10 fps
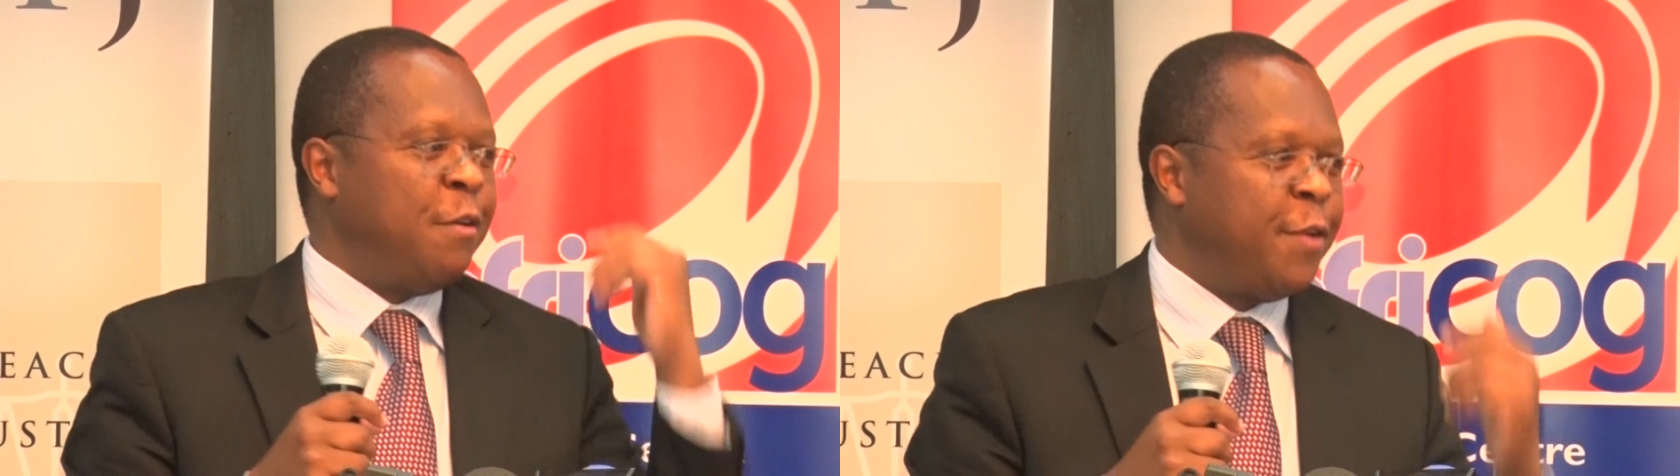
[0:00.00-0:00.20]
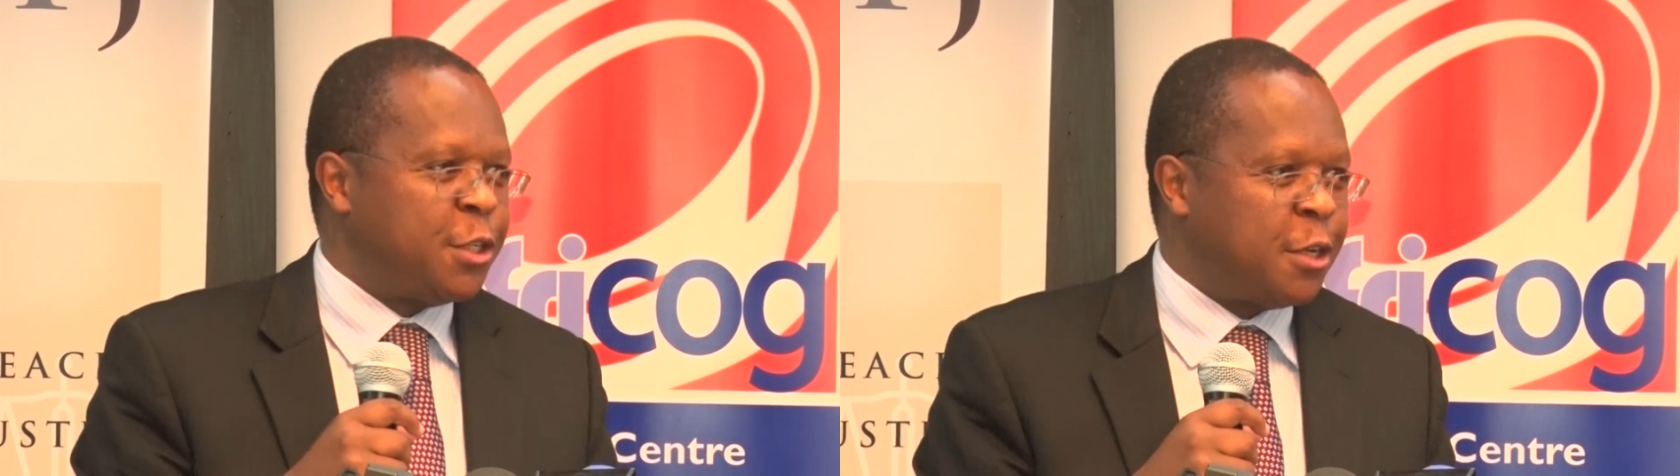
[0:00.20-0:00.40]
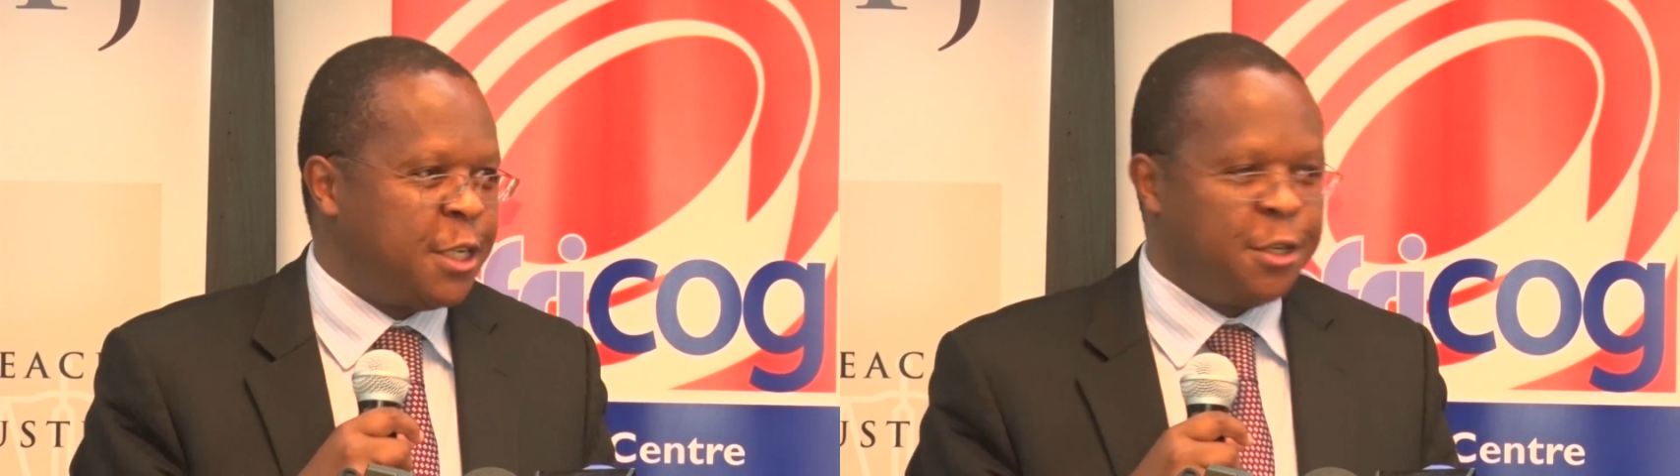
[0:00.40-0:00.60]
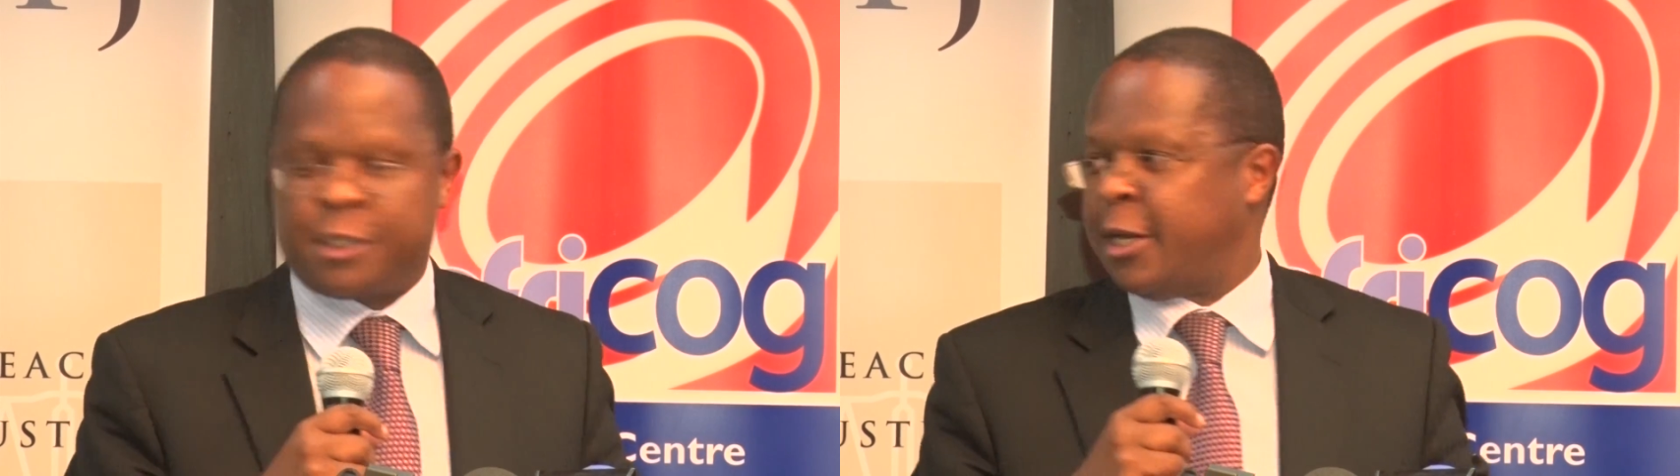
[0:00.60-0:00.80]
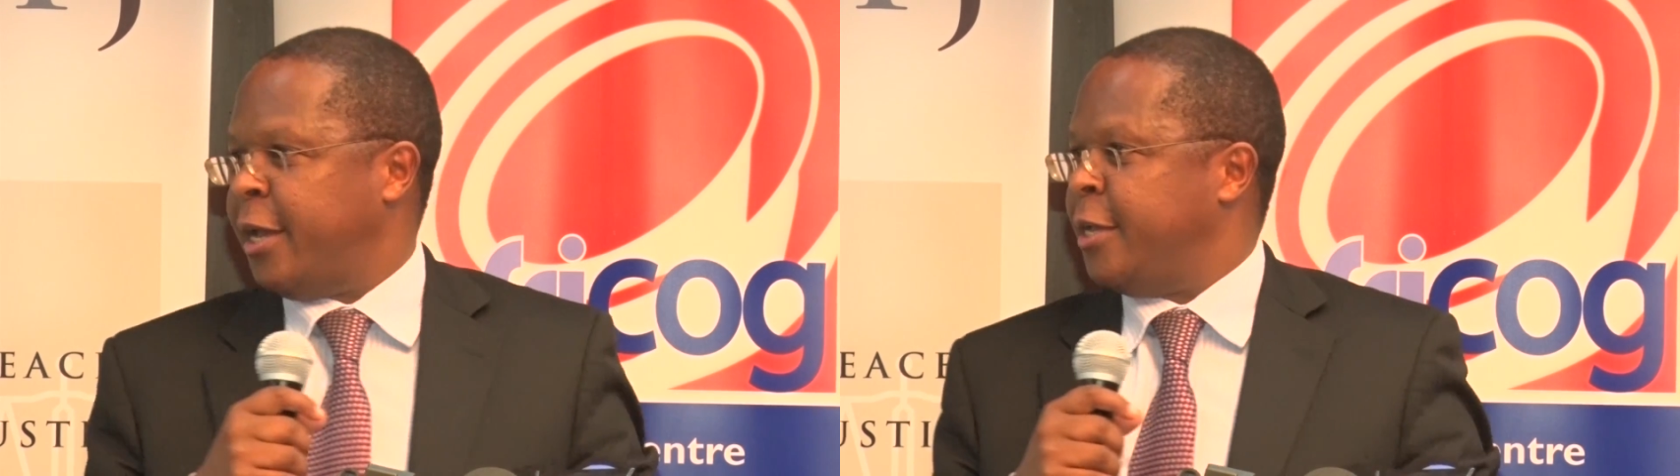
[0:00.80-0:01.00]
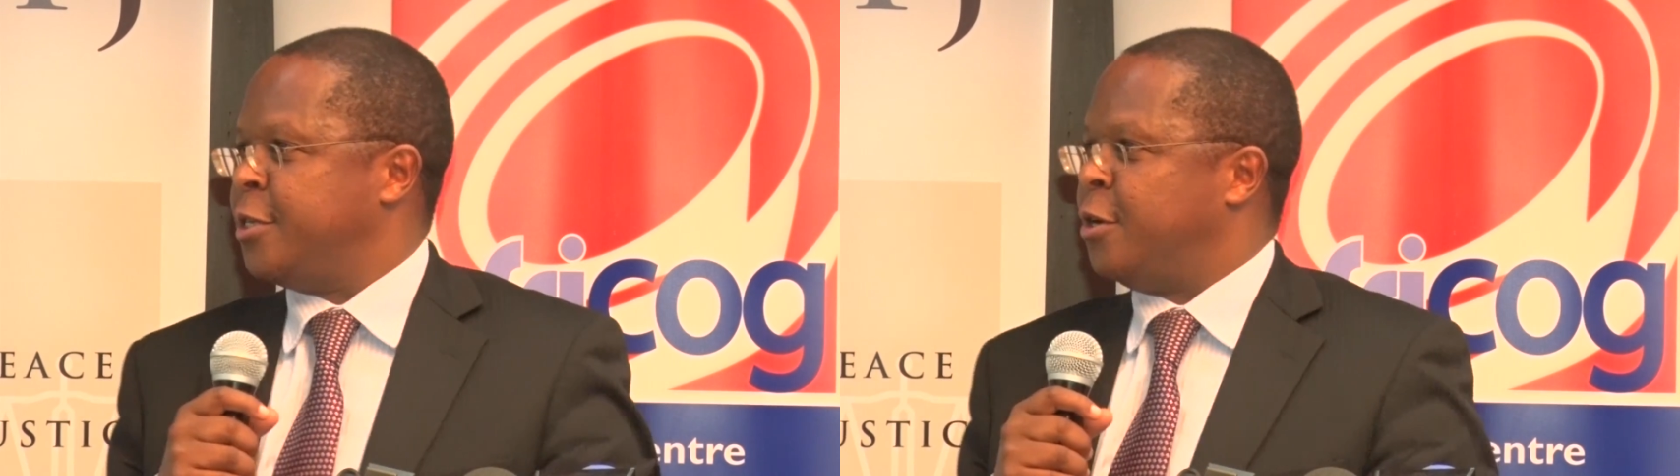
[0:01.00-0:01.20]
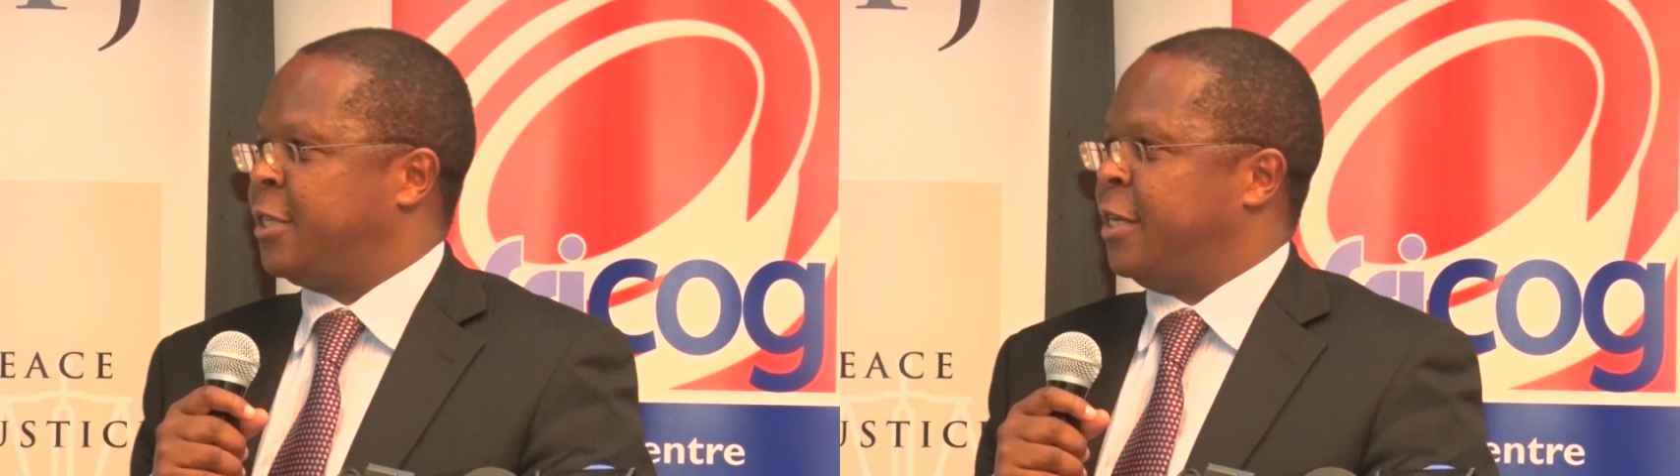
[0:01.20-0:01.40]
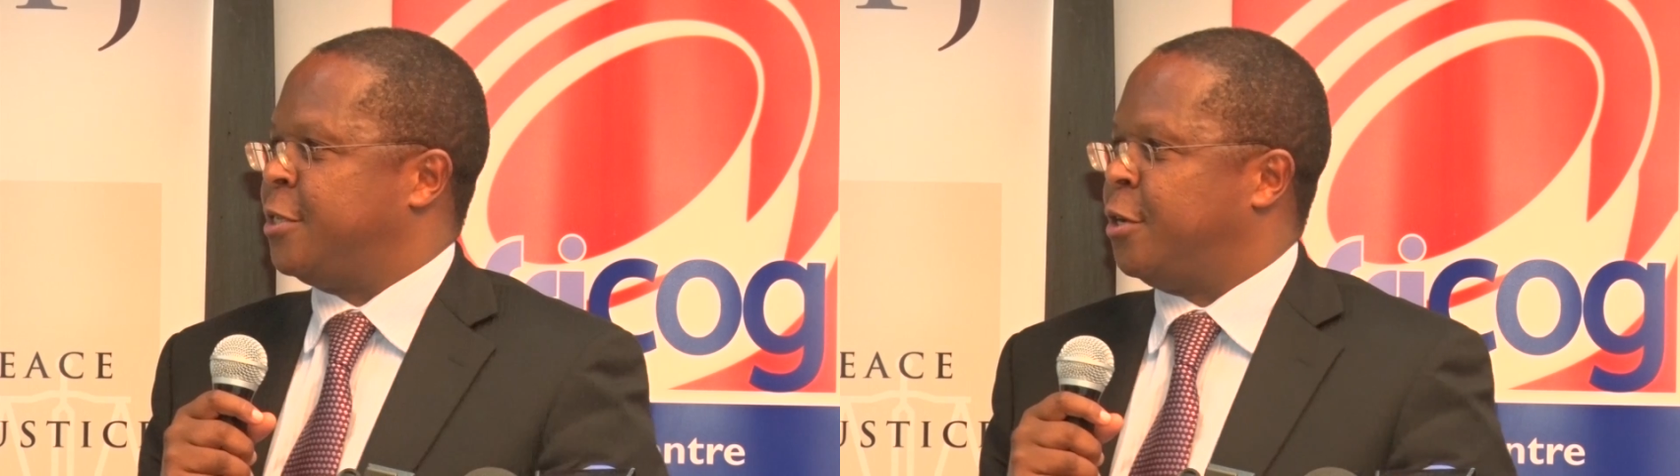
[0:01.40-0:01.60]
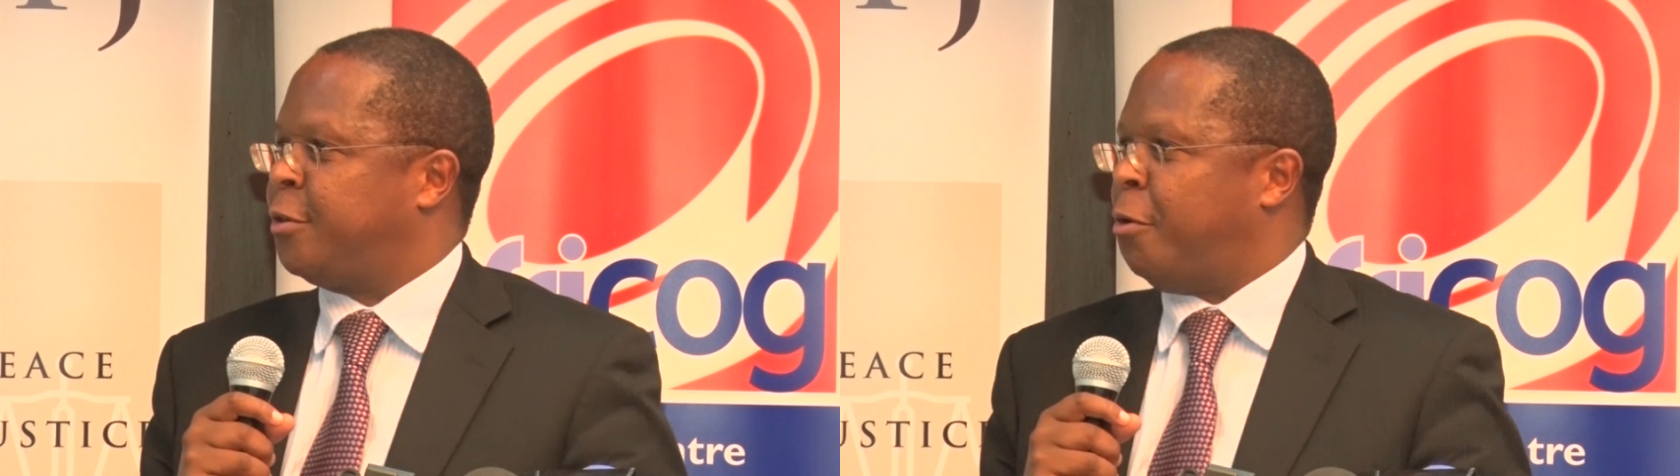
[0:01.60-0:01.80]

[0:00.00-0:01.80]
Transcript: of results is not